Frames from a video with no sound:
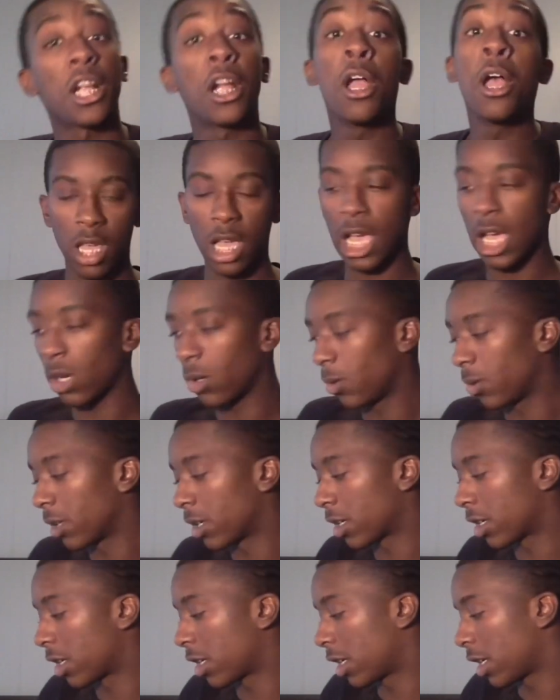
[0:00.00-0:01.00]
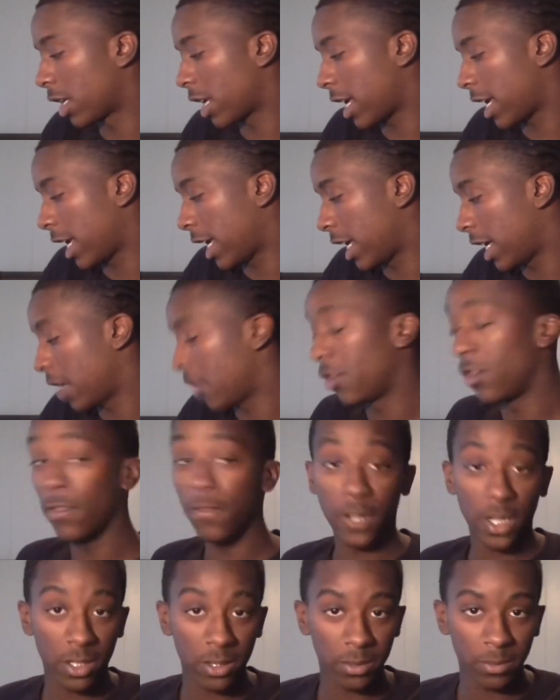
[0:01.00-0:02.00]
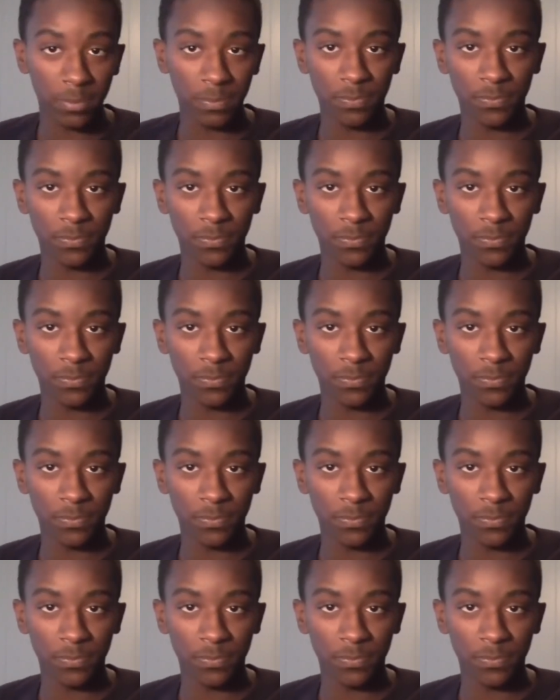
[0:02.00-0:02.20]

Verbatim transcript: I ordered a new phone.